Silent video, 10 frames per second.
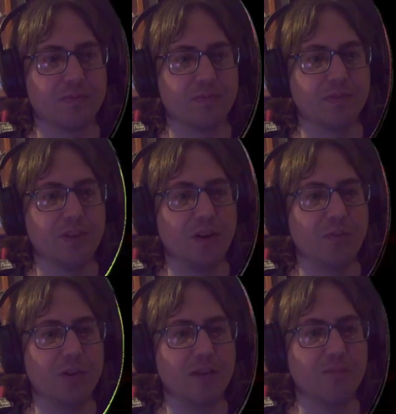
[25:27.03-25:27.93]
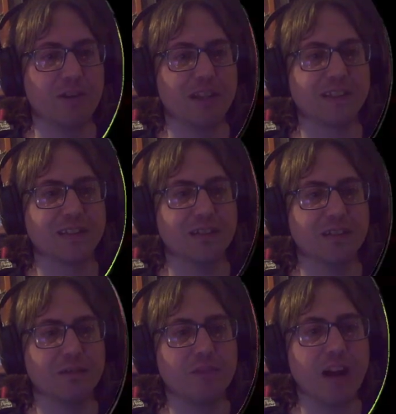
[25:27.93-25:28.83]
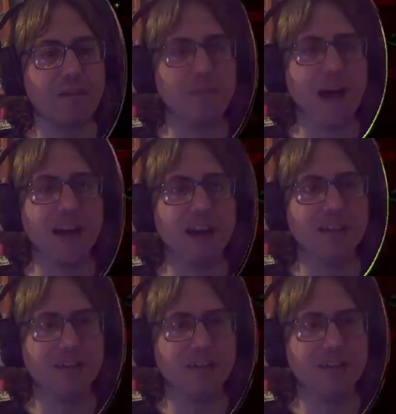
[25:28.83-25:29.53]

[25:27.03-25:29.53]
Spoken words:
Not what I wanted. We're out of mana.